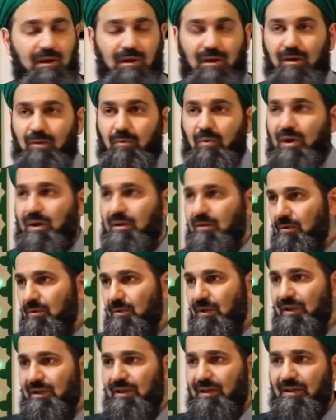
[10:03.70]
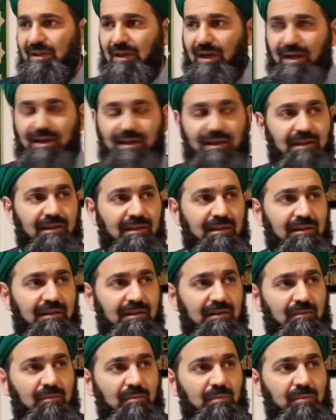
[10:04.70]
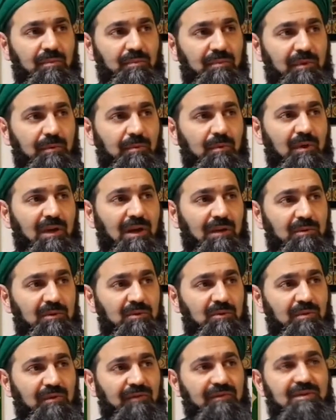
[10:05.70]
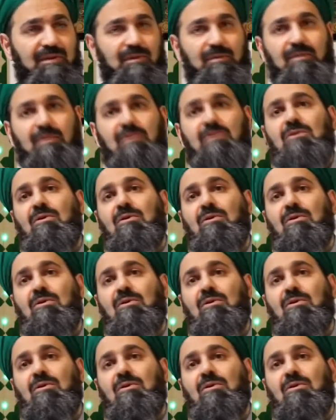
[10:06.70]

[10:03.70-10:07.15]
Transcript: Where do you read in the hadith people coming to Prophet Sallallahu Alaihi Wasallam,